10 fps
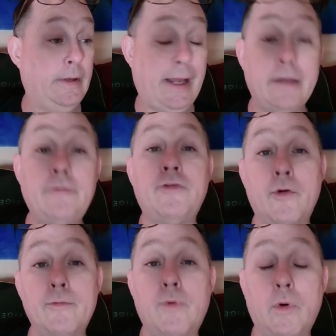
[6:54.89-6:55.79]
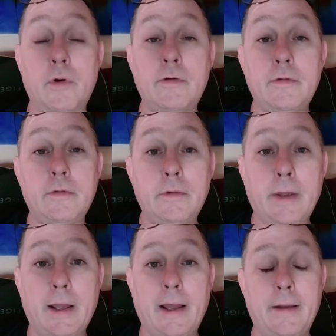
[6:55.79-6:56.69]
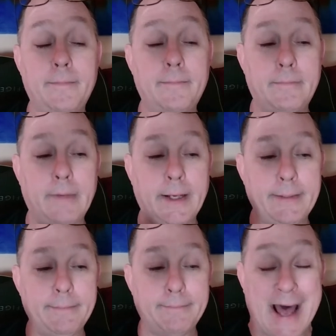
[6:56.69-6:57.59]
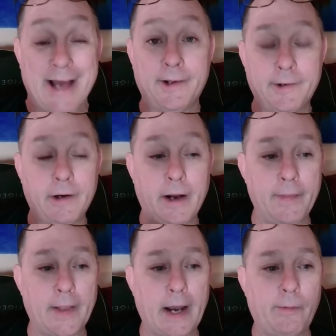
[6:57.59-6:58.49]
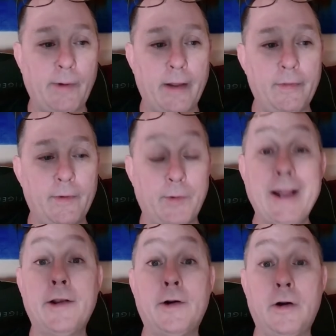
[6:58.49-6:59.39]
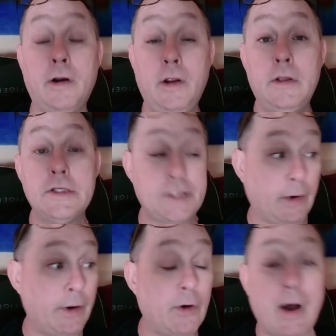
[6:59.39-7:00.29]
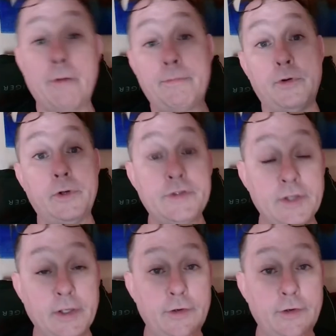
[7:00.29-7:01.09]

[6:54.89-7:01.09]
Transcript: headphone port on my modeler, and then I ran the regular stereo outputs